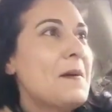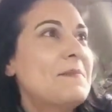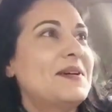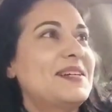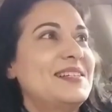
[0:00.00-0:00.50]

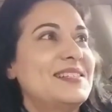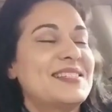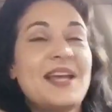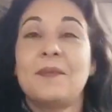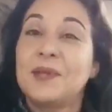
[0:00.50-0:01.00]

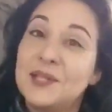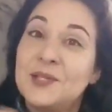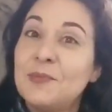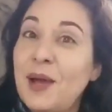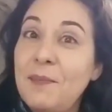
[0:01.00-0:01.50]
but I'm gonna
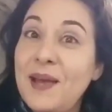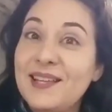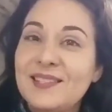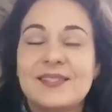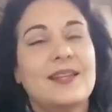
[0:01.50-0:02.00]
do my
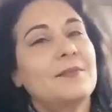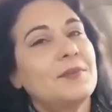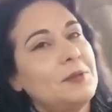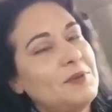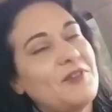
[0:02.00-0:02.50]
best and I'm
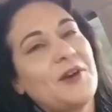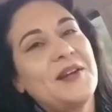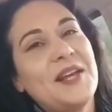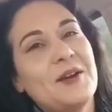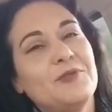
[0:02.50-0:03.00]
gonna be very
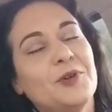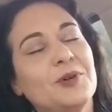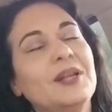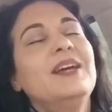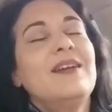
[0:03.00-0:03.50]
careful.